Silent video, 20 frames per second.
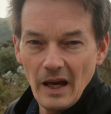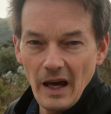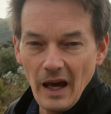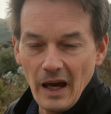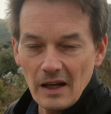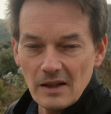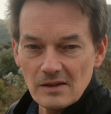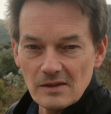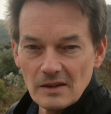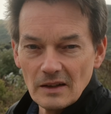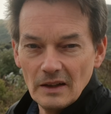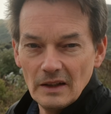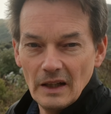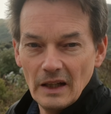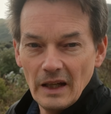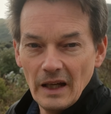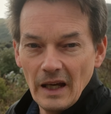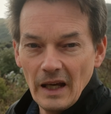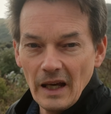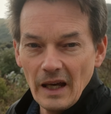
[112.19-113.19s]
X,
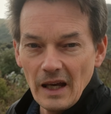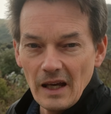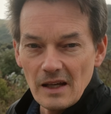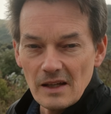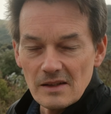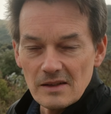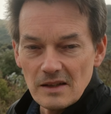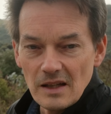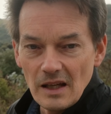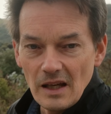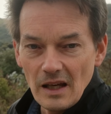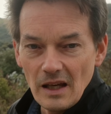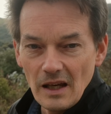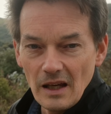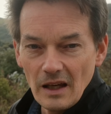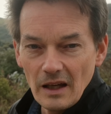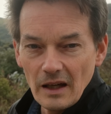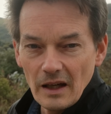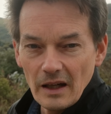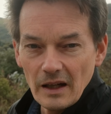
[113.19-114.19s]
is
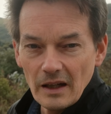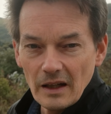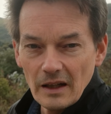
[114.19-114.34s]
the